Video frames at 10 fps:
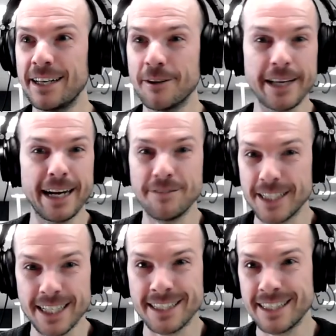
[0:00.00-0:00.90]
looking after
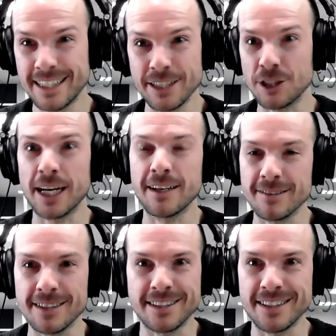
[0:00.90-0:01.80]
your your
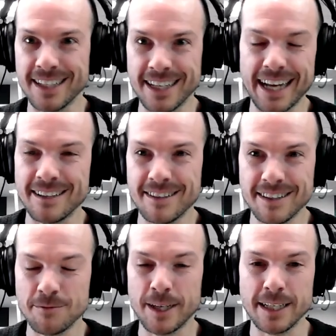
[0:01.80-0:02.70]
child. And again,
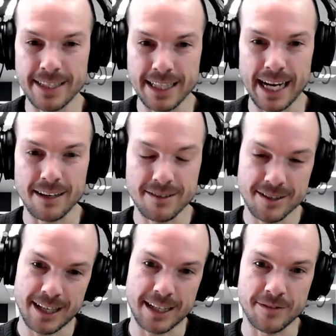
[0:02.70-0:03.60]
when you're in that
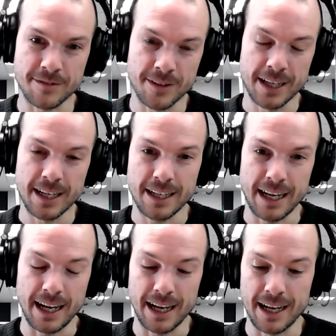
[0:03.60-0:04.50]
kind of
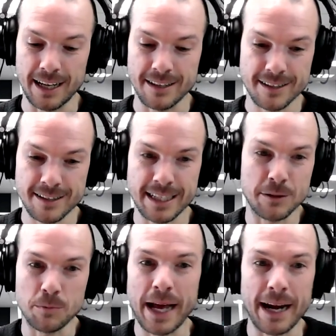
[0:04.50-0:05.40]
uh,
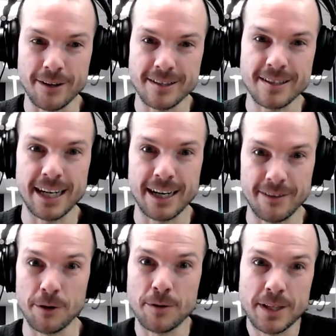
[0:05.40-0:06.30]
single parent
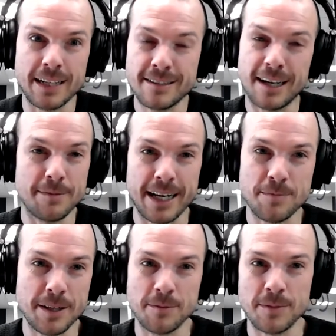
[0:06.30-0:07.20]
scenario, that time I guess
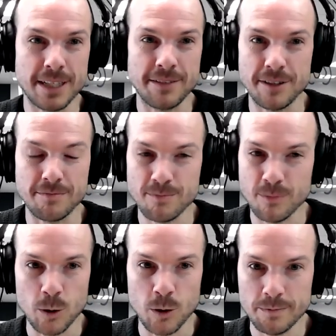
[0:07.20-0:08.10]
becomes even
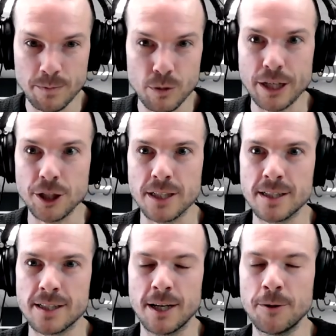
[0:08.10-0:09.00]
more precious.
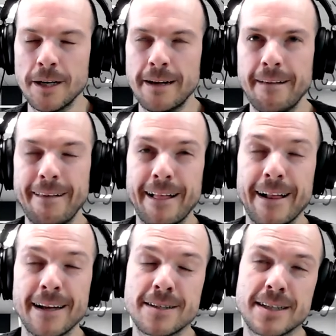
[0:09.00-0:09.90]
So.
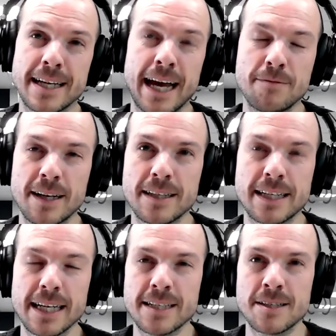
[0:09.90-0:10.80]
Uh, so yeah, I think
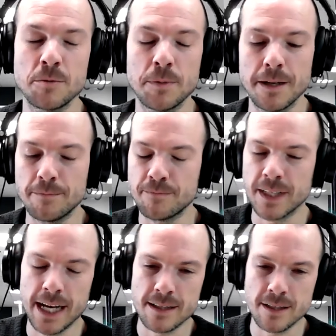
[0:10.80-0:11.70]
it is super,
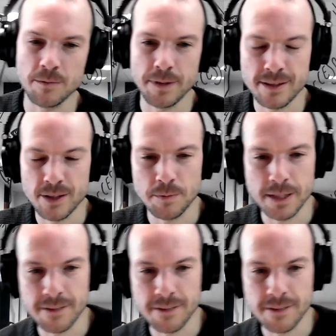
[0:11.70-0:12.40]
yeah, super, super